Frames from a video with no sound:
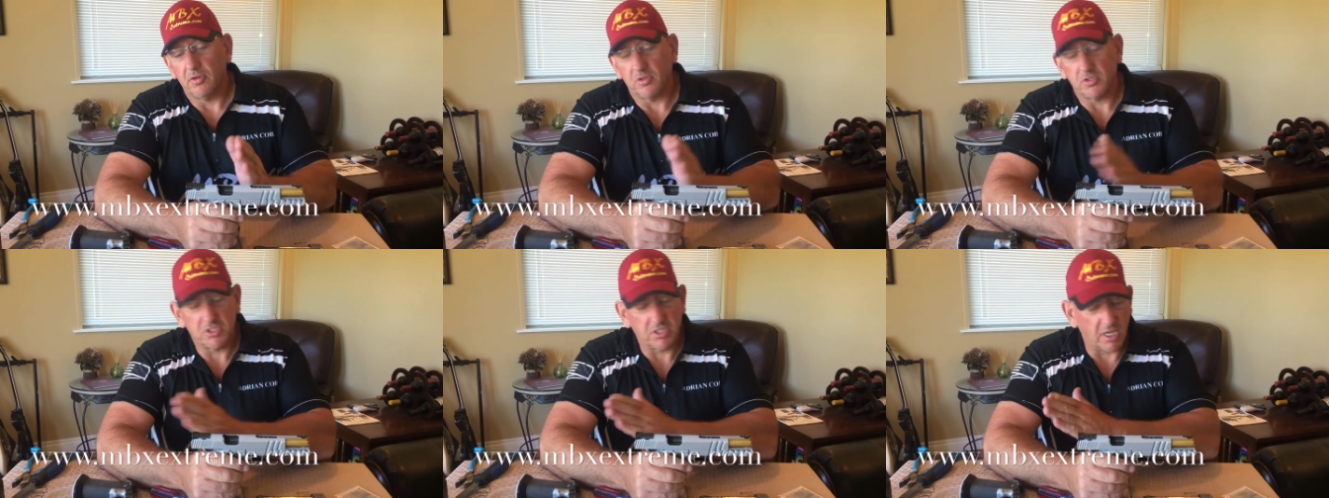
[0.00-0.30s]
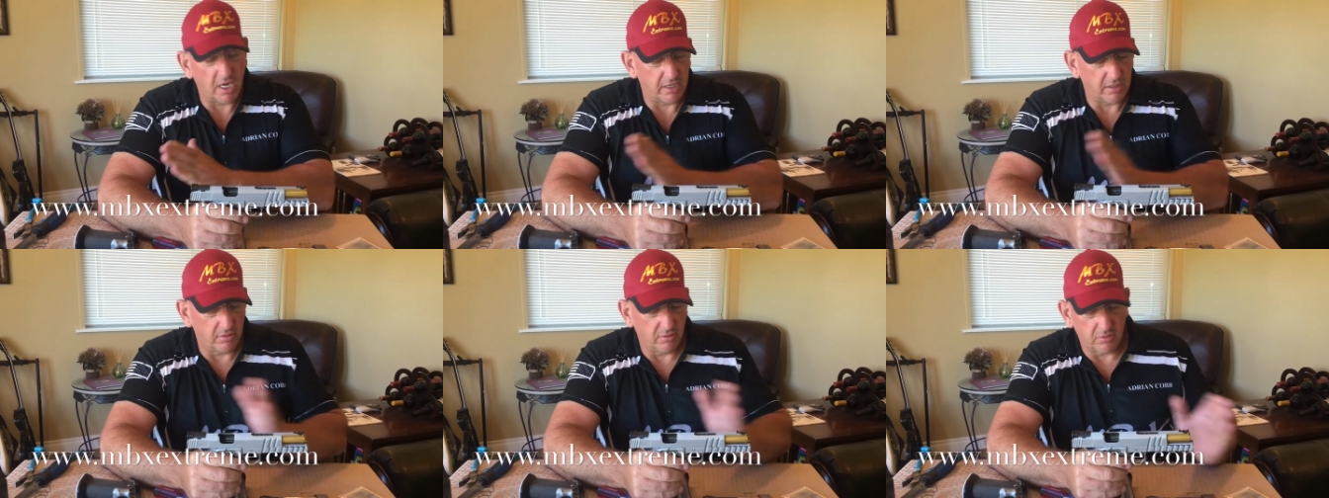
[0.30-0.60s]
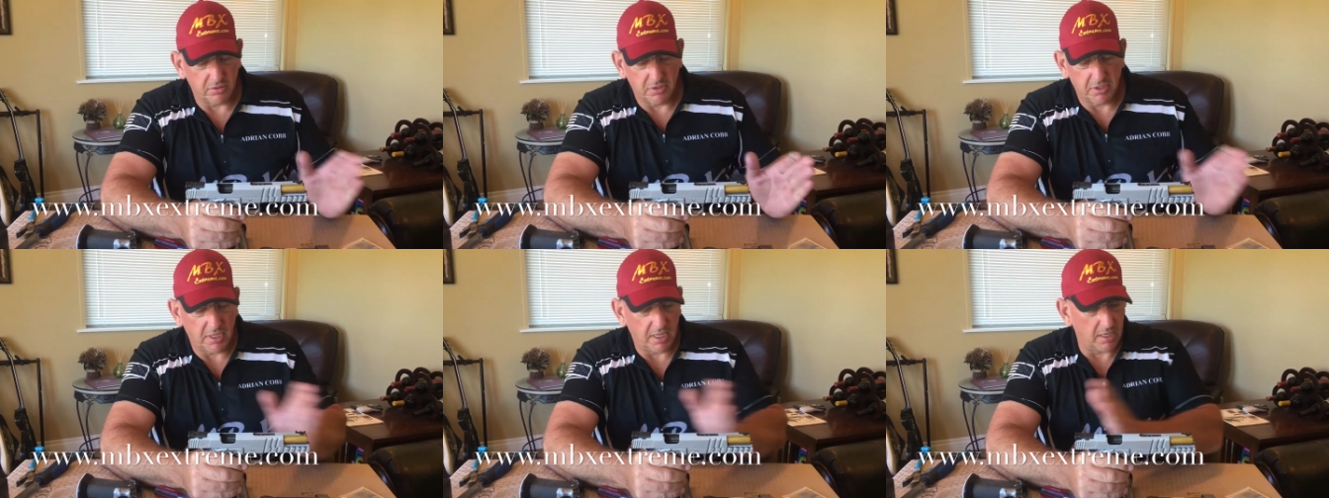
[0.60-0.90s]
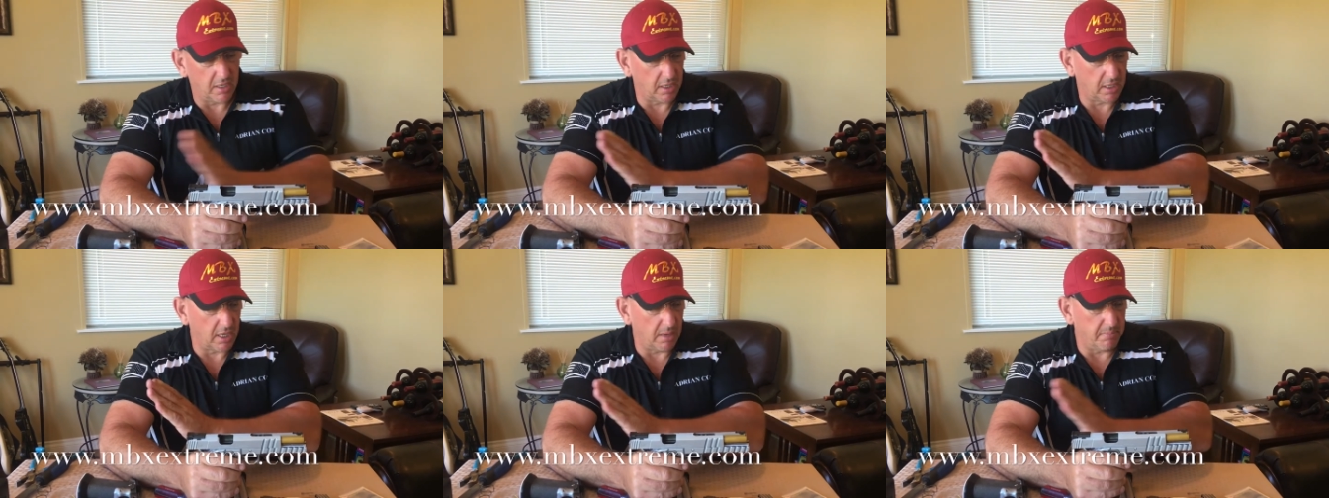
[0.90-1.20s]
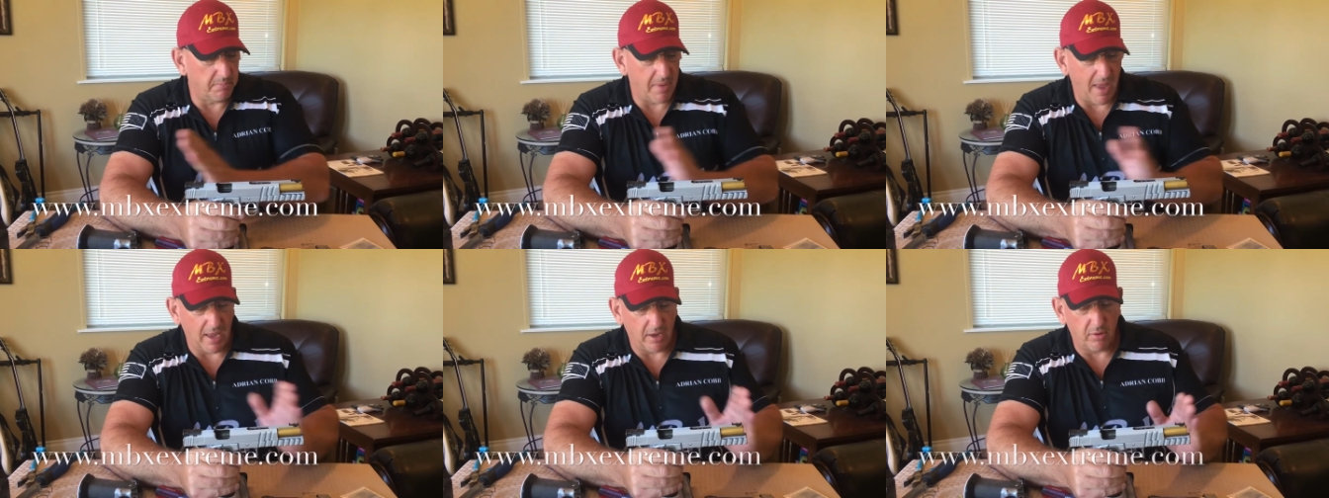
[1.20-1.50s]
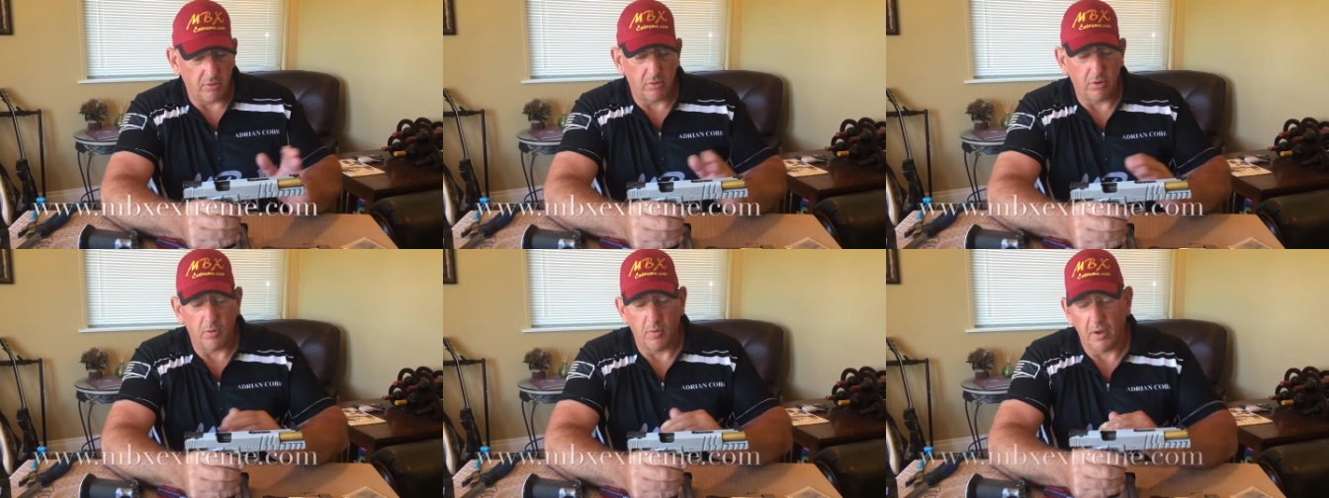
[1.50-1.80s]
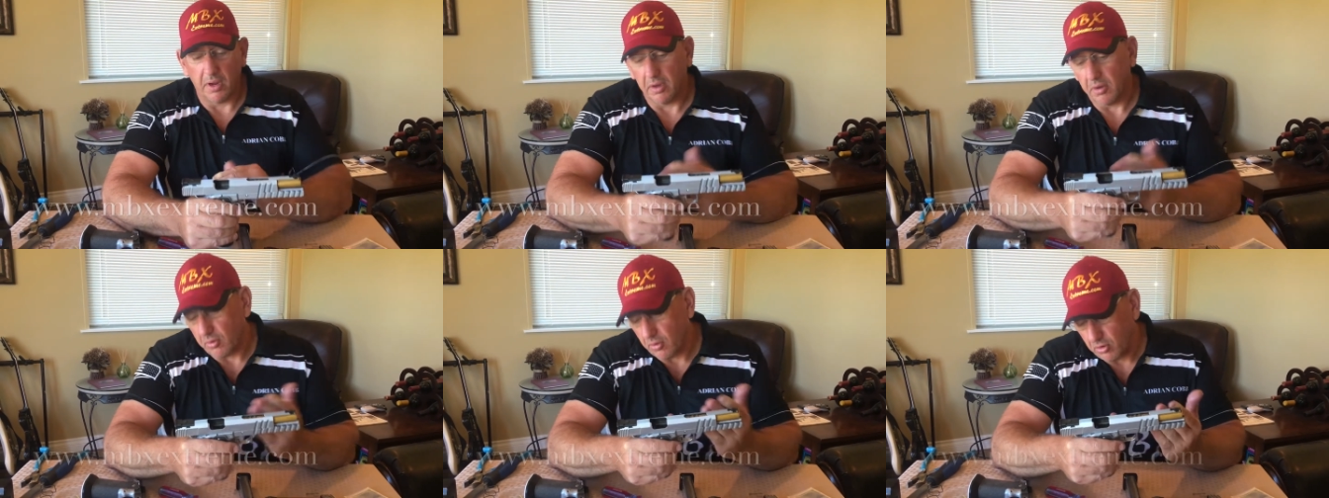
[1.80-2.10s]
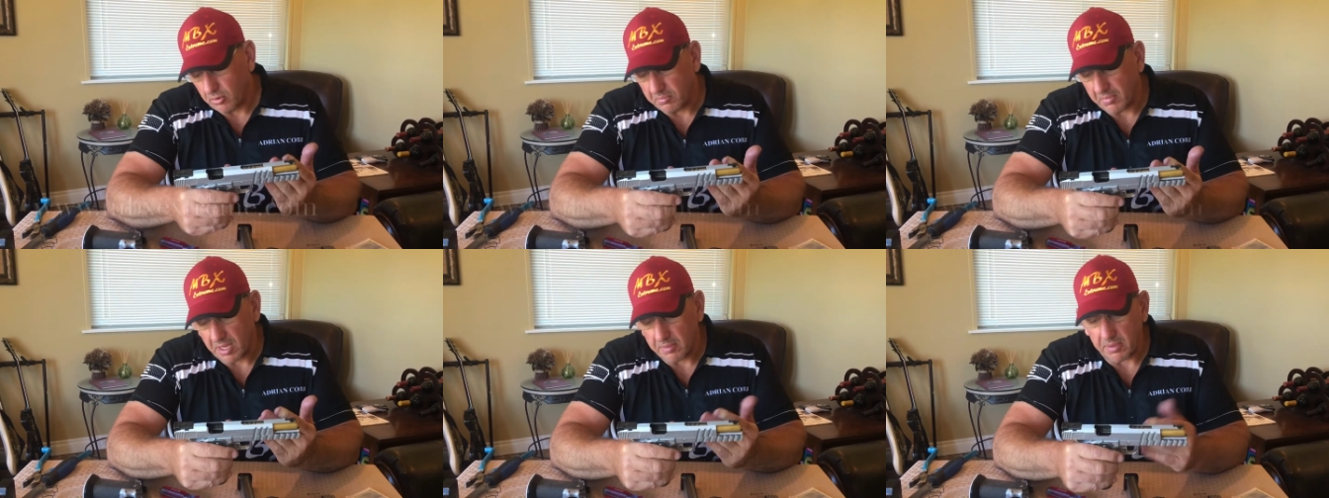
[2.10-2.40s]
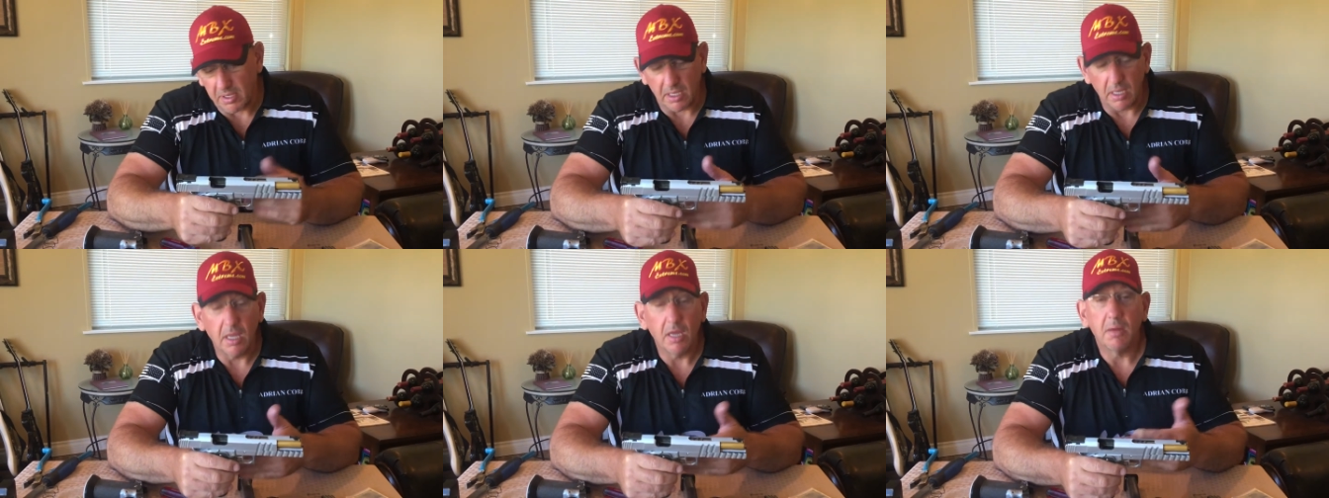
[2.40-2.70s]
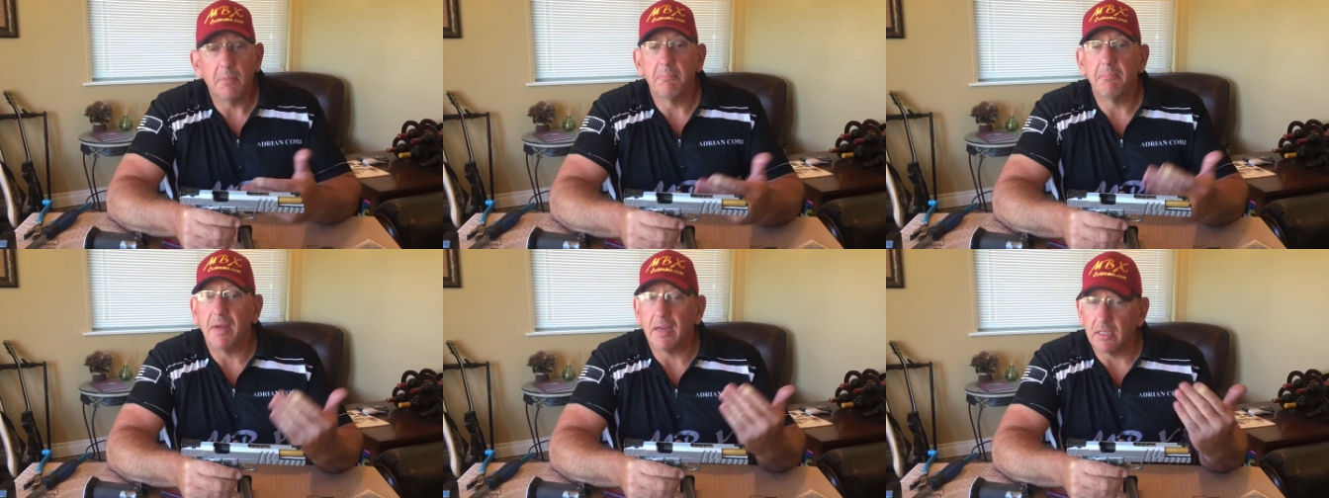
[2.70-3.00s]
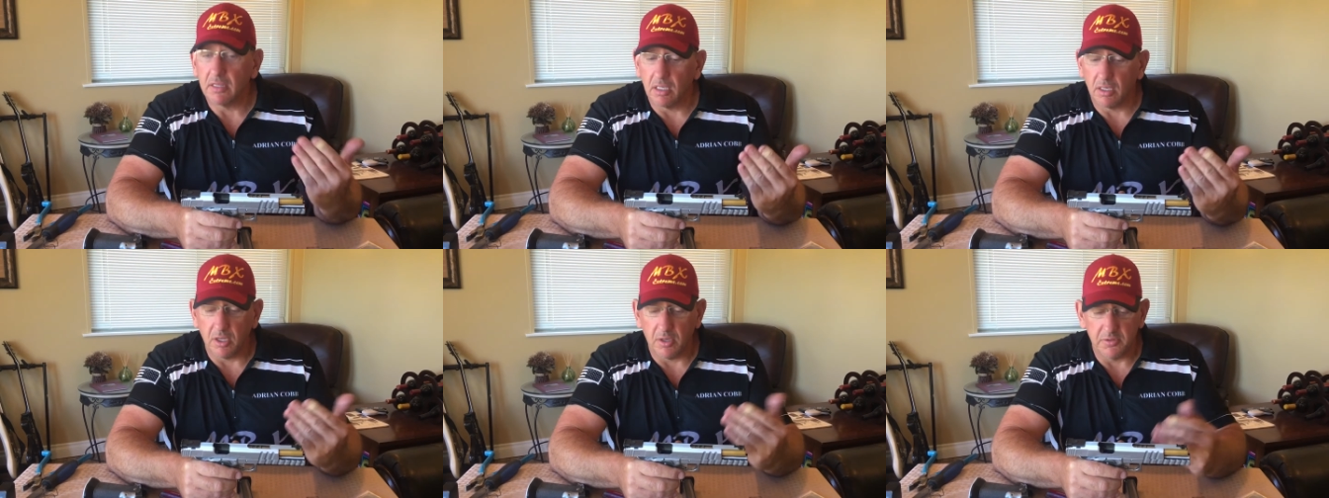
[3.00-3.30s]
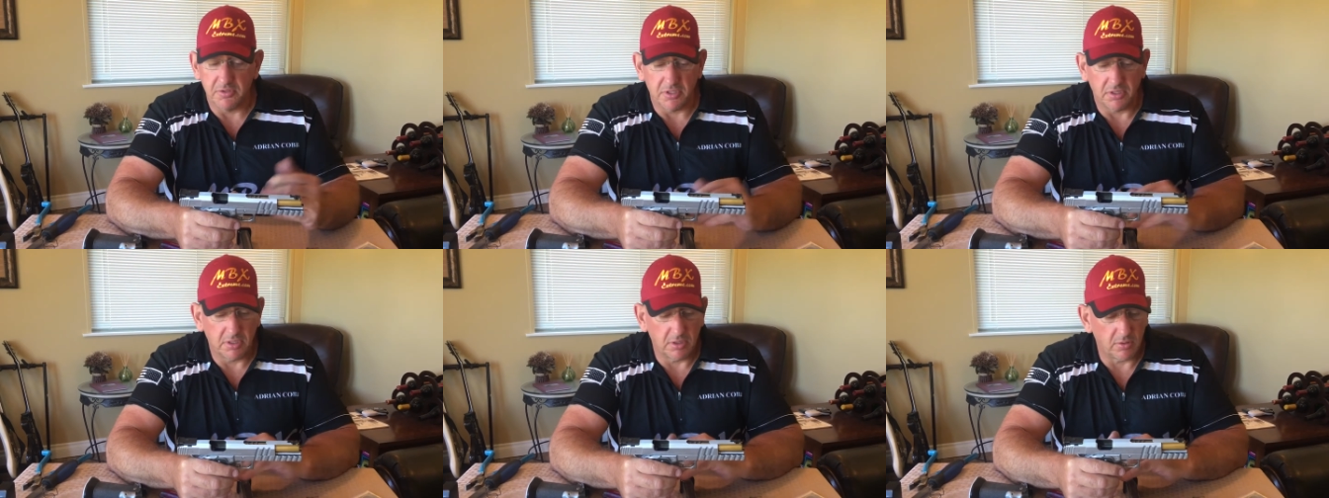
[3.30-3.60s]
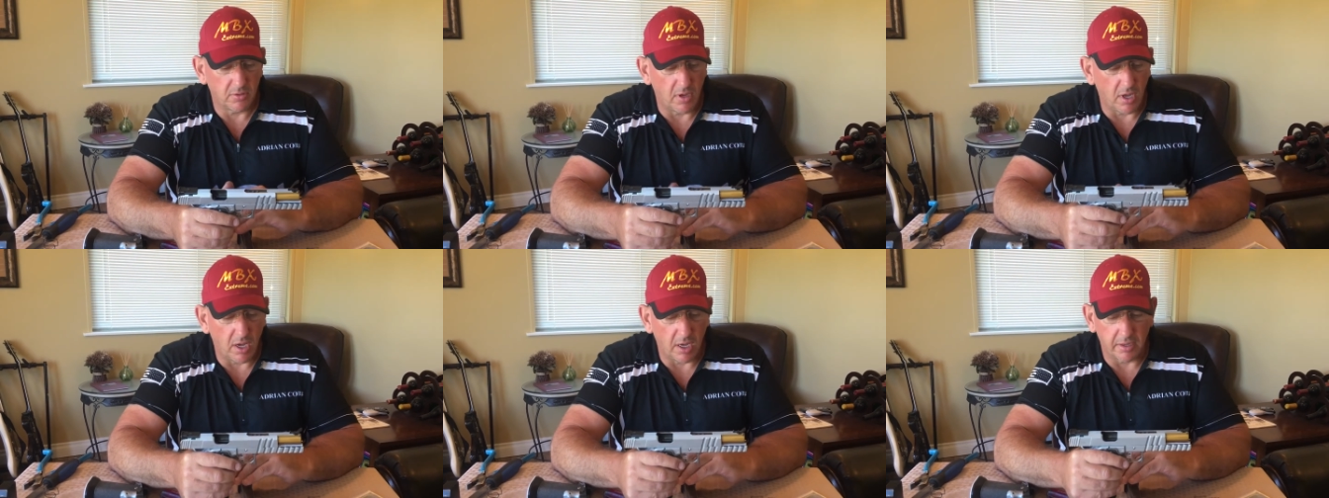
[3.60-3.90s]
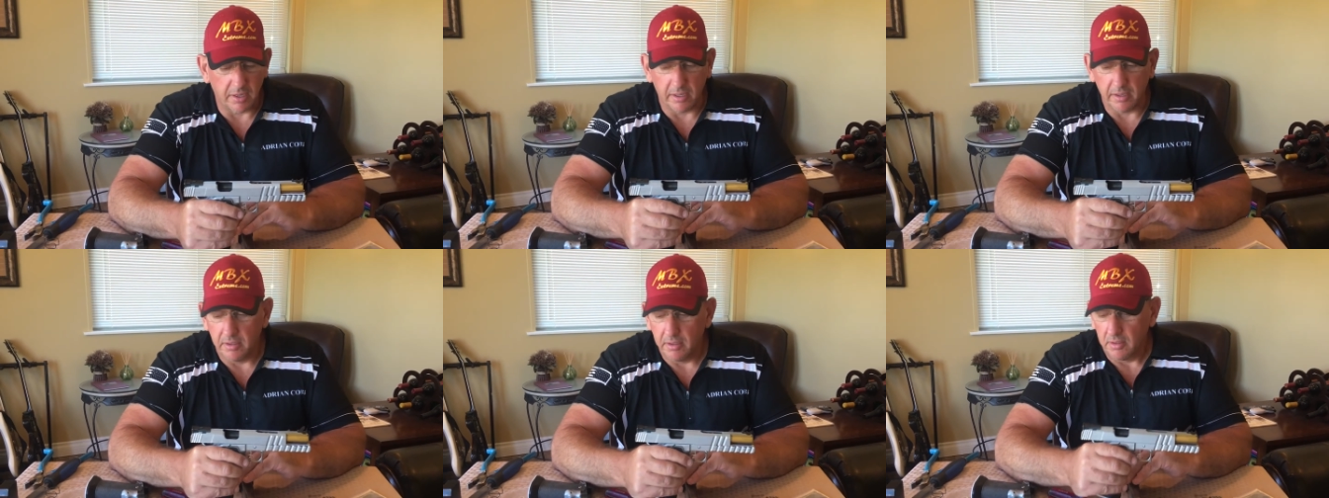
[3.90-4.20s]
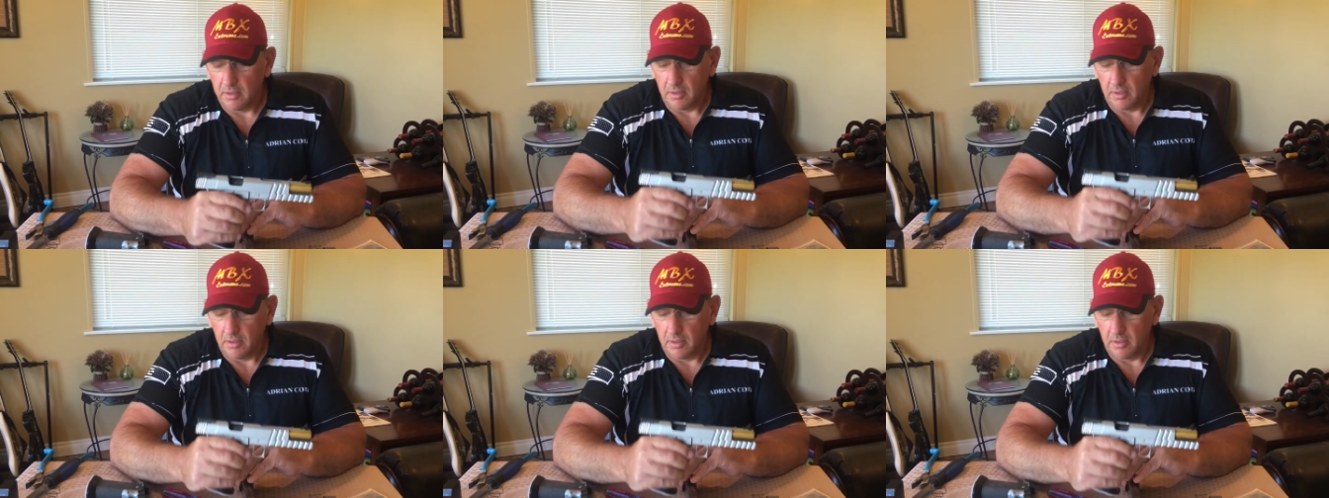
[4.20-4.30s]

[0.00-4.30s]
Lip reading: slide in order to get it to come back all the way, or maybe make the loads a little harder.